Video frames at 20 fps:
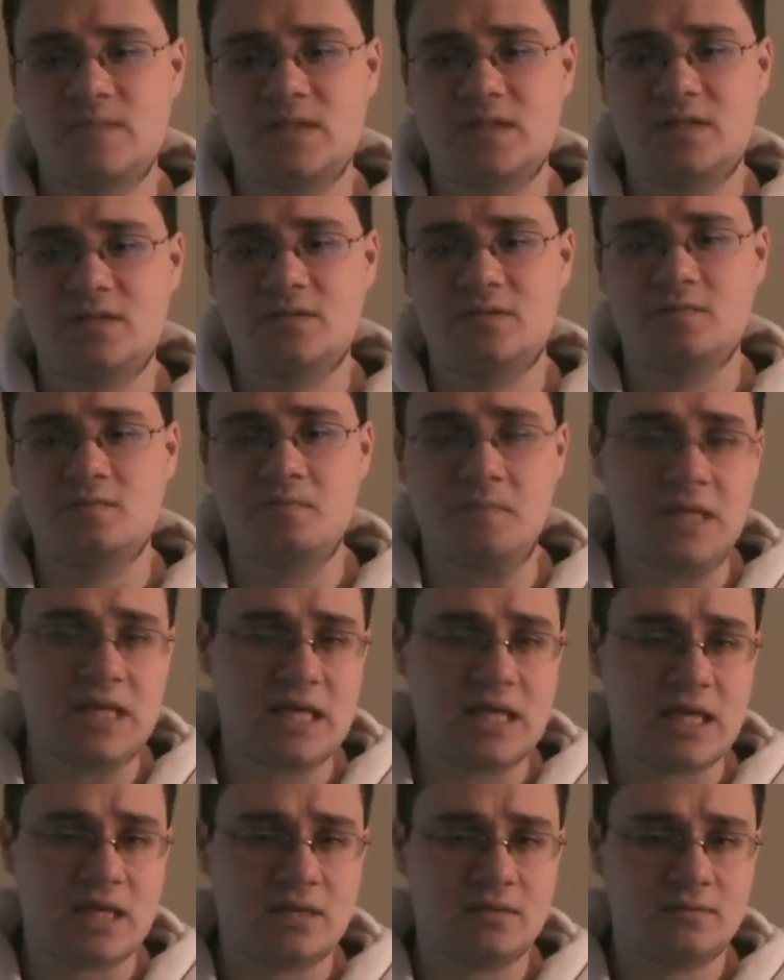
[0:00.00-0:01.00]
to
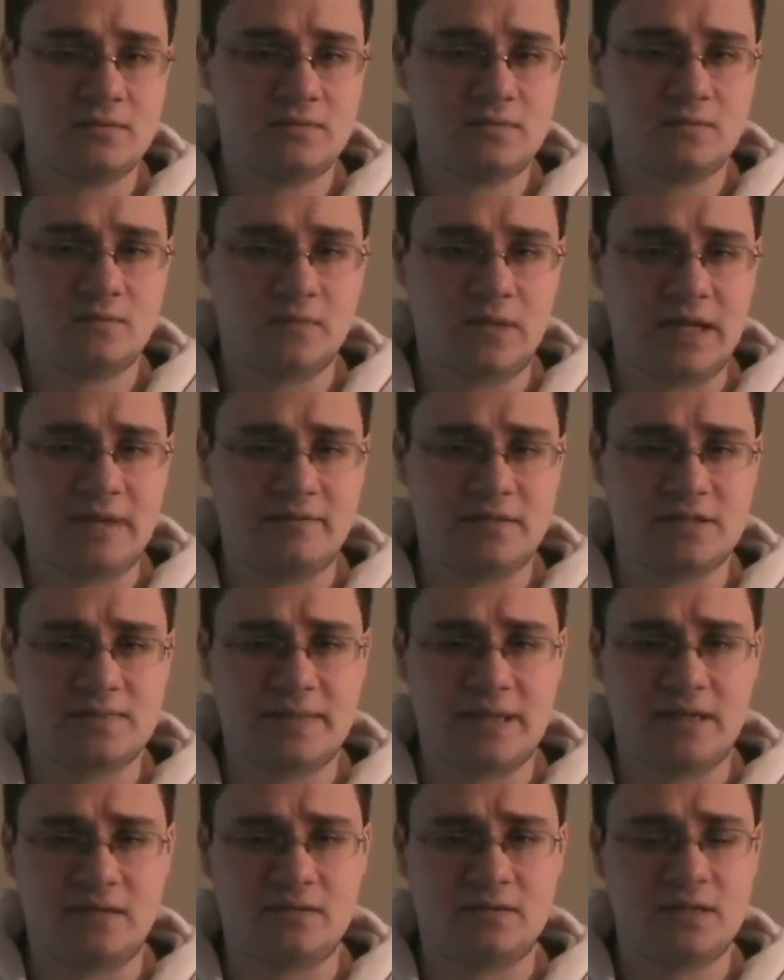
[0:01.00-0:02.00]
me when I was
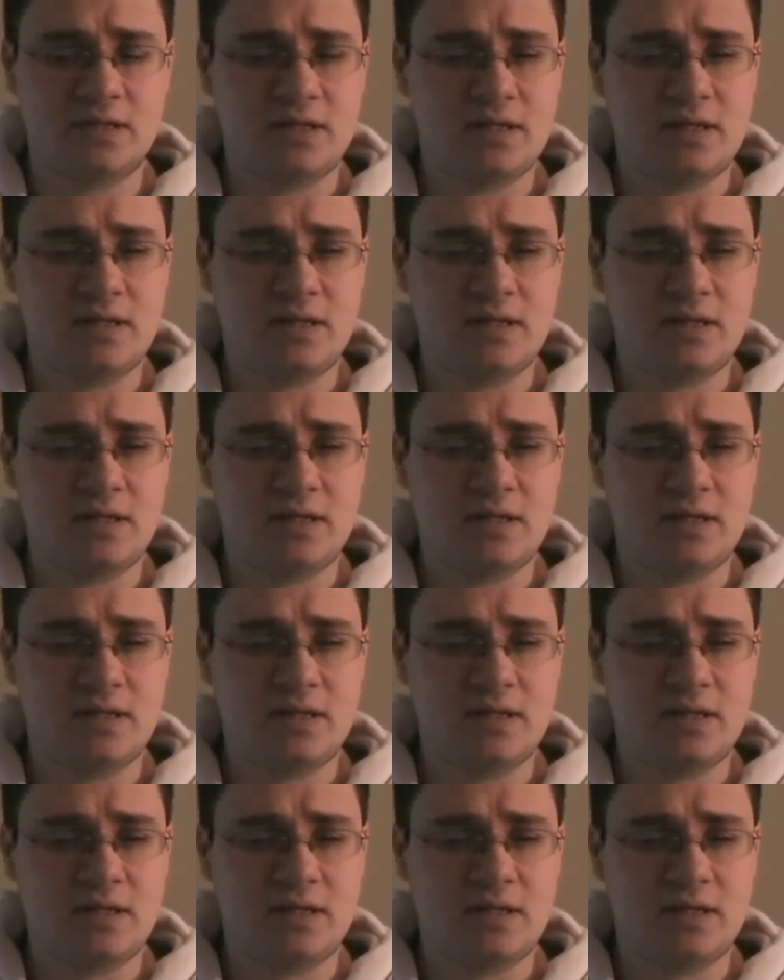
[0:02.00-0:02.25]
about